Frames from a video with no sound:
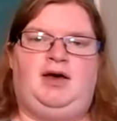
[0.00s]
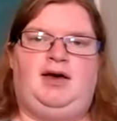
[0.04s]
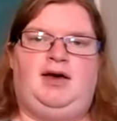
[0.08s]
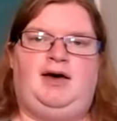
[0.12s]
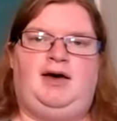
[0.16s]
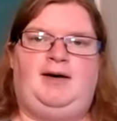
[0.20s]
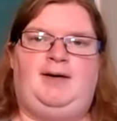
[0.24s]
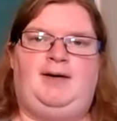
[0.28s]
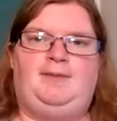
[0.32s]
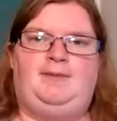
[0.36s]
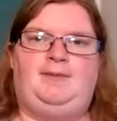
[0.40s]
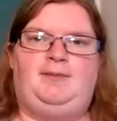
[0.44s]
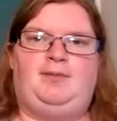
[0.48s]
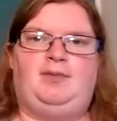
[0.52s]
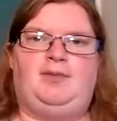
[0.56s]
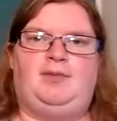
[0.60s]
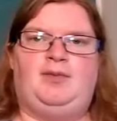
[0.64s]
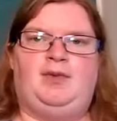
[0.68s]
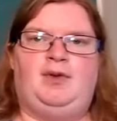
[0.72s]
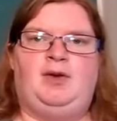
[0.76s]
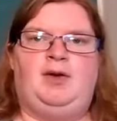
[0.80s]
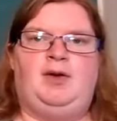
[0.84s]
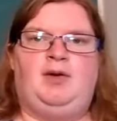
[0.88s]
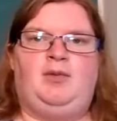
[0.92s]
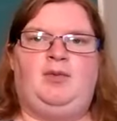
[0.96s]

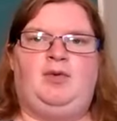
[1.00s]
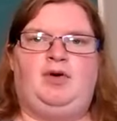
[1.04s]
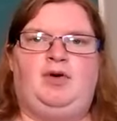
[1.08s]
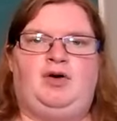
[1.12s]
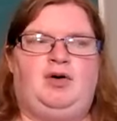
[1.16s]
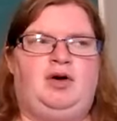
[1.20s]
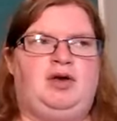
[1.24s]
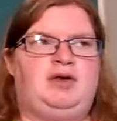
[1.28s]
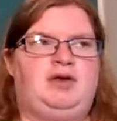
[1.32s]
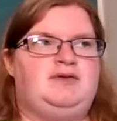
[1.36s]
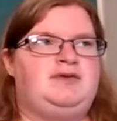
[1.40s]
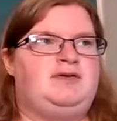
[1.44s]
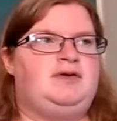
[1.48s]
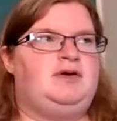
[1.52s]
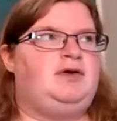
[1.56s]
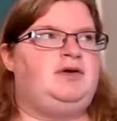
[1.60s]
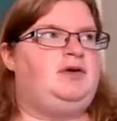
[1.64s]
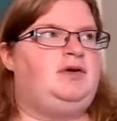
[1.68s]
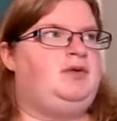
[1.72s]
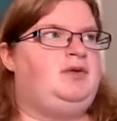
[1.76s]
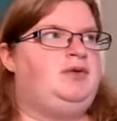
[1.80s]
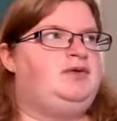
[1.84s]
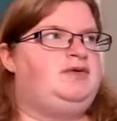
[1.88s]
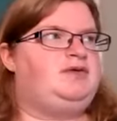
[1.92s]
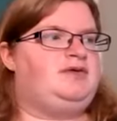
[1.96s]
We're going
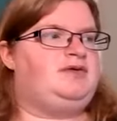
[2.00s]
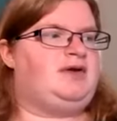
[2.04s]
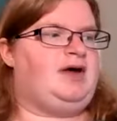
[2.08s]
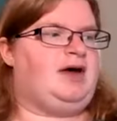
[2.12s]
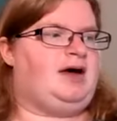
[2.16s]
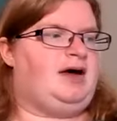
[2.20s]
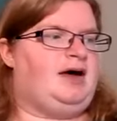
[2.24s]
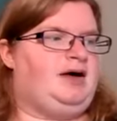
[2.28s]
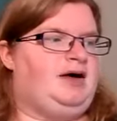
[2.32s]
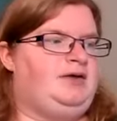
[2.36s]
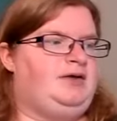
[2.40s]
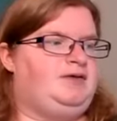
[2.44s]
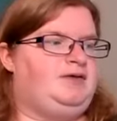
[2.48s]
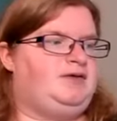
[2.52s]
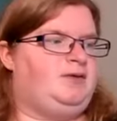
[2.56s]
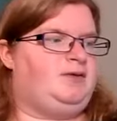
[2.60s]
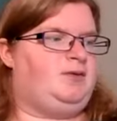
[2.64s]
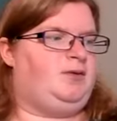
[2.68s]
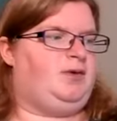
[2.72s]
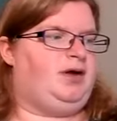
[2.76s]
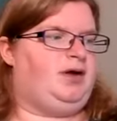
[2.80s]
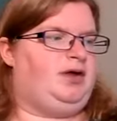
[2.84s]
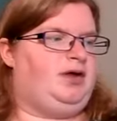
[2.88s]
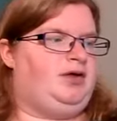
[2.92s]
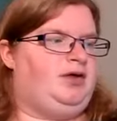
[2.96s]
to start
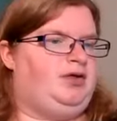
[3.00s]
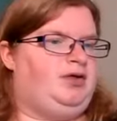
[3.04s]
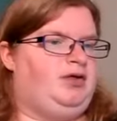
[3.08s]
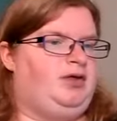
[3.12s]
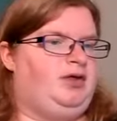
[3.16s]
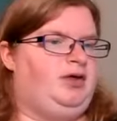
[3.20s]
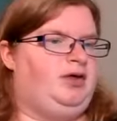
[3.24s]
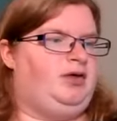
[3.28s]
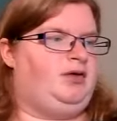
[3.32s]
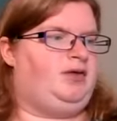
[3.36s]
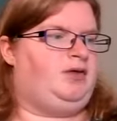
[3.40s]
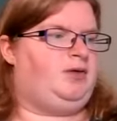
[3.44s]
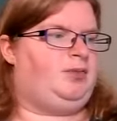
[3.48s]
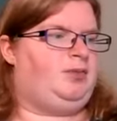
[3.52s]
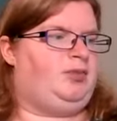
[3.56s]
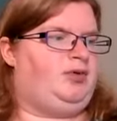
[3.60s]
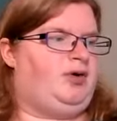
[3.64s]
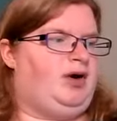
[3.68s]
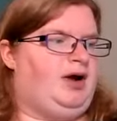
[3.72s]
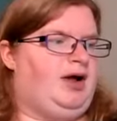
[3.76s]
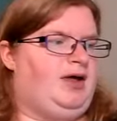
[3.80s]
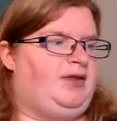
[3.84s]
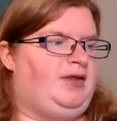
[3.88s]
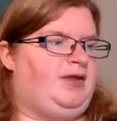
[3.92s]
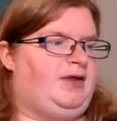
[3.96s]
with the
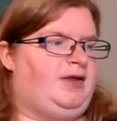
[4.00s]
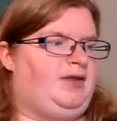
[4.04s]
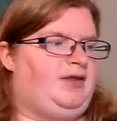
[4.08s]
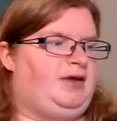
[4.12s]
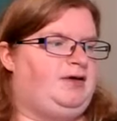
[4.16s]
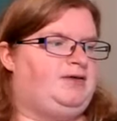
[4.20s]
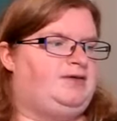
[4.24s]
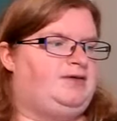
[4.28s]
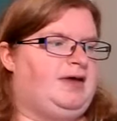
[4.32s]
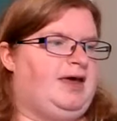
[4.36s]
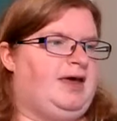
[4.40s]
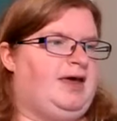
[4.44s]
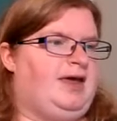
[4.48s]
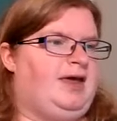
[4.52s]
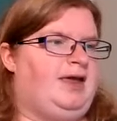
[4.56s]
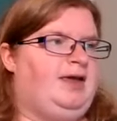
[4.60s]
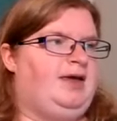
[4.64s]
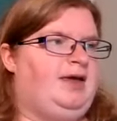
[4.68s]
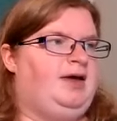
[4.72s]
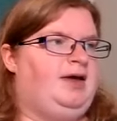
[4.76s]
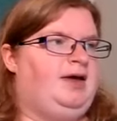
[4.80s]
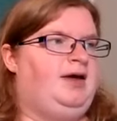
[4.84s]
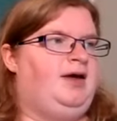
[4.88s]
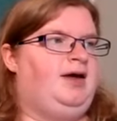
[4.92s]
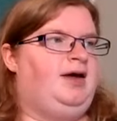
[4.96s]
prayer that they
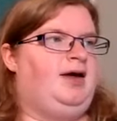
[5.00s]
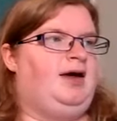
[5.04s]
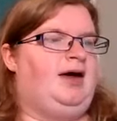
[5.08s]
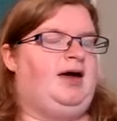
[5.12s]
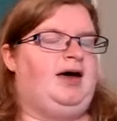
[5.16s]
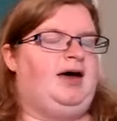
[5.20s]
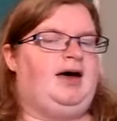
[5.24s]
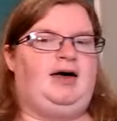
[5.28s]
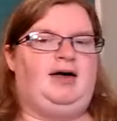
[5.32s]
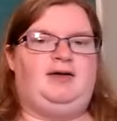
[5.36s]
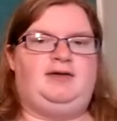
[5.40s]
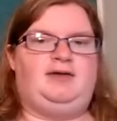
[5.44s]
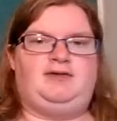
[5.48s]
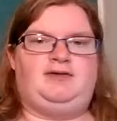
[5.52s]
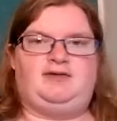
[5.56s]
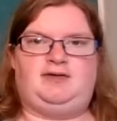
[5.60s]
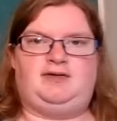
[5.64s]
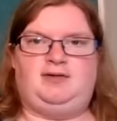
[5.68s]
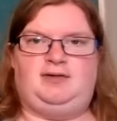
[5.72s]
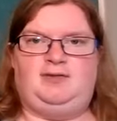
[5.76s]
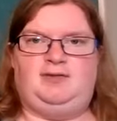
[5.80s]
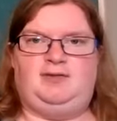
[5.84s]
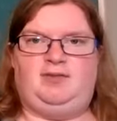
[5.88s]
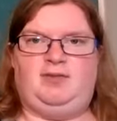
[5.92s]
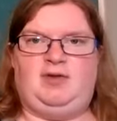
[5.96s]
say at
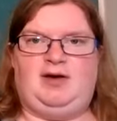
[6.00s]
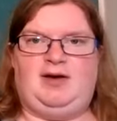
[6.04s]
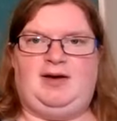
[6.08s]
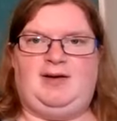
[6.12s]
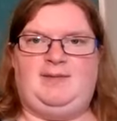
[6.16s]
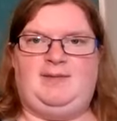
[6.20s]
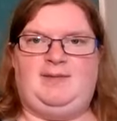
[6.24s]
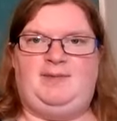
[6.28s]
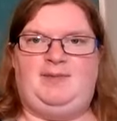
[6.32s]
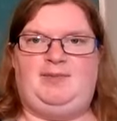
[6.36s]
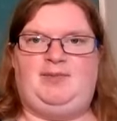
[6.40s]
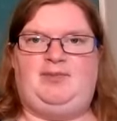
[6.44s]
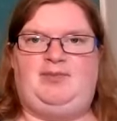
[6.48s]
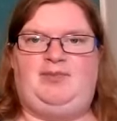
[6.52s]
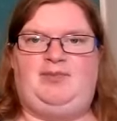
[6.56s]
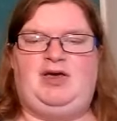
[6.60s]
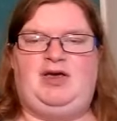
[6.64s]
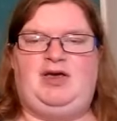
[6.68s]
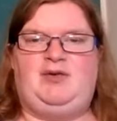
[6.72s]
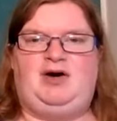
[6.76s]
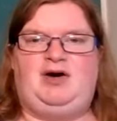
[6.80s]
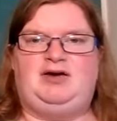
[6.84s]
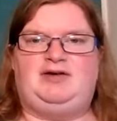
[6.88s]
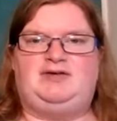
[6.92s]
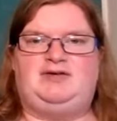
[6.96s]

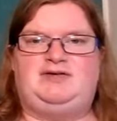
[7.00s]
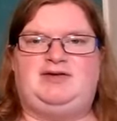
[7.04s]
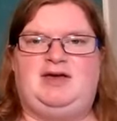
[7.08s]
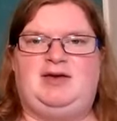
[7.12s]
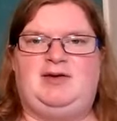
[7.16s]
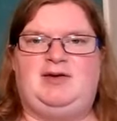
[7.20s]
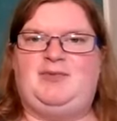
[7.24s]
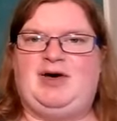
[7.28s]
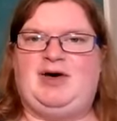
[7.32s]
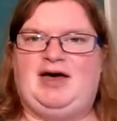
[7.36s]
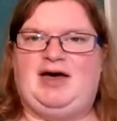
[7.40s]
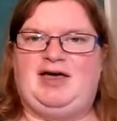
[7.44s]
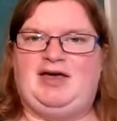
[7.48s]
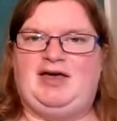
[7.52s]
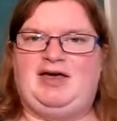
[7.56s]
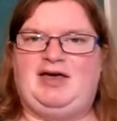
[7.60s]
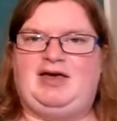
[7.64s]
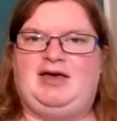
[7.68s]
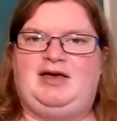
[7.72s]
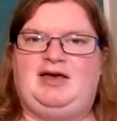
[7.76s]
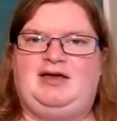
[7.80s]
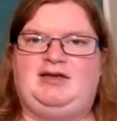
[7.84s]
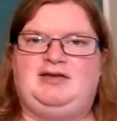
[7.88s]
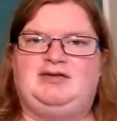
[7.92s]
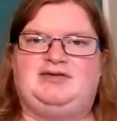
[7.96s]
PYC
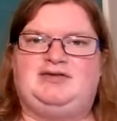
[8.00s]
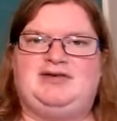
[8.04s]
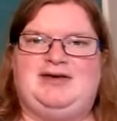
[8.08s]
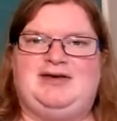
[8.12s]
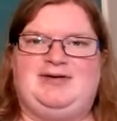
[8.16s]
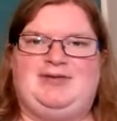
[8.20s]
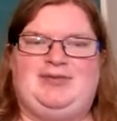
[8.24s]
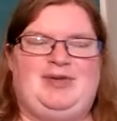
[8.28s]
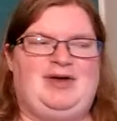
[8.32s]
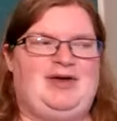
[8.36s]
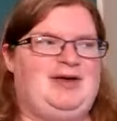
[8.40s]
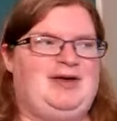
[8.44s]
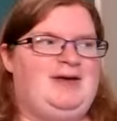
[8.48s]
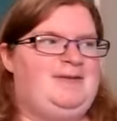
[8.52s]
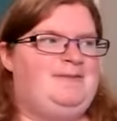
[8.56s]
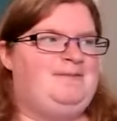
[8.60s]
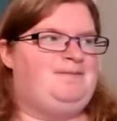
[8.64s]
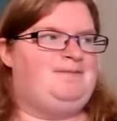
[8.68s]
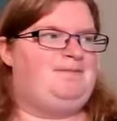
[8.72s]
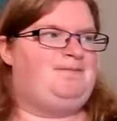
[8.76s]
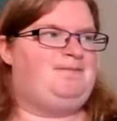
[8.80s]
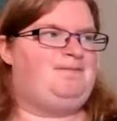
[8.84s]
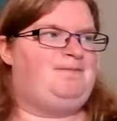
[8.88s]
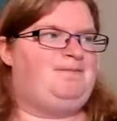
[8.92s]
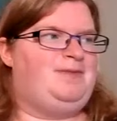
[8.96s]
Pike in Selby.
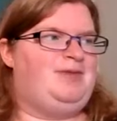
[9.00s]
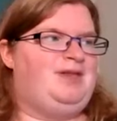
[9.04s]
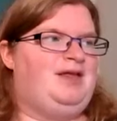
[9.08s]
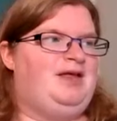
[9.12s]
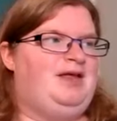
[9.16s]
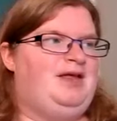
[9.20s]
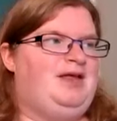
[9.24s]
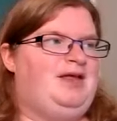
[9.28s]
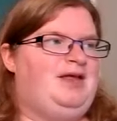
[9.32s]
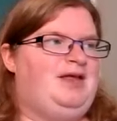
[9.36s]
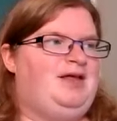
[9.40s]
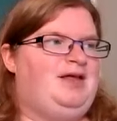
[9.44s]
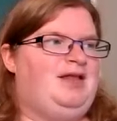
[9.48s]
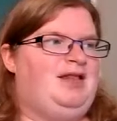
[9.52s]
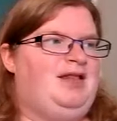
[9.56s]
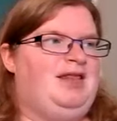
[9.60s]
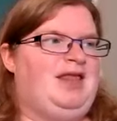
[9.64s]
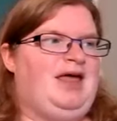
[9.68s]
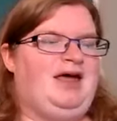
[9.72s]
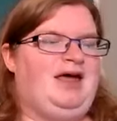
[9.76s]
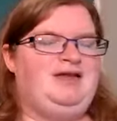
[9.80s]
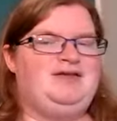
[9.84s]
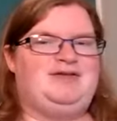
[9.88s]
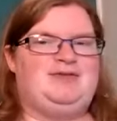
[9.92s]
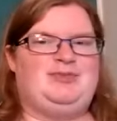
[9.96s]

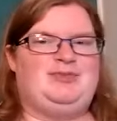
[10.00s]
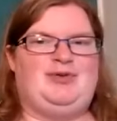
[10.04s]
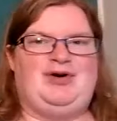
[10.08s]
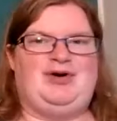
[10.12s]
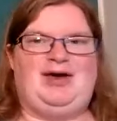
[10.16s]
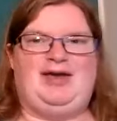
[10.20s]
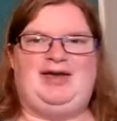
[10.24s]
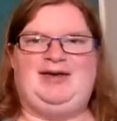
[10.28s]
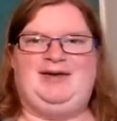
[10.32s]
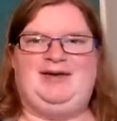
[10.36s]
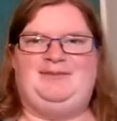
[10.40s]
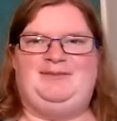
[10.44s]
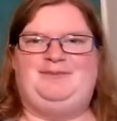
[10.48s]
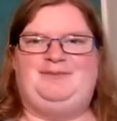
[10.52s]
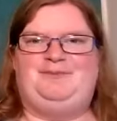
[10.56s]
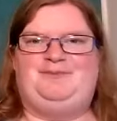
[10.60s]
Let's pray.